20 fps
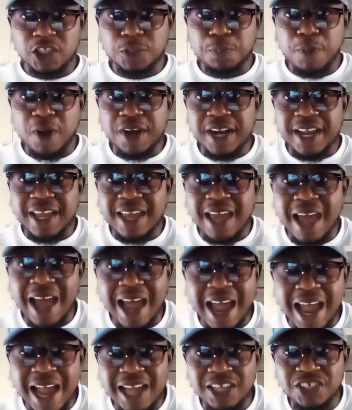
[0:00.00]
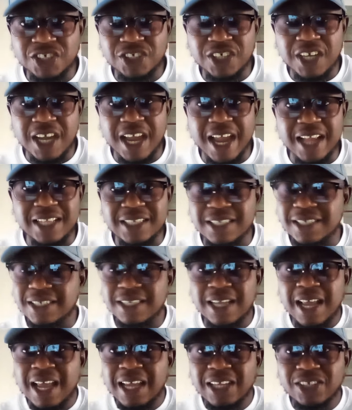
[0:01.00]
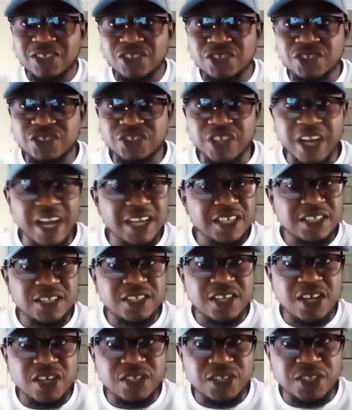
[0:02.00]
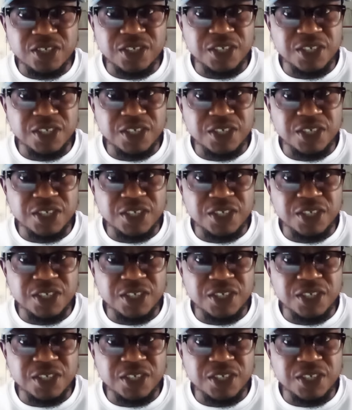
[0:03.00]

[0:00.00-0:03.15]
SpotiCash, it's just a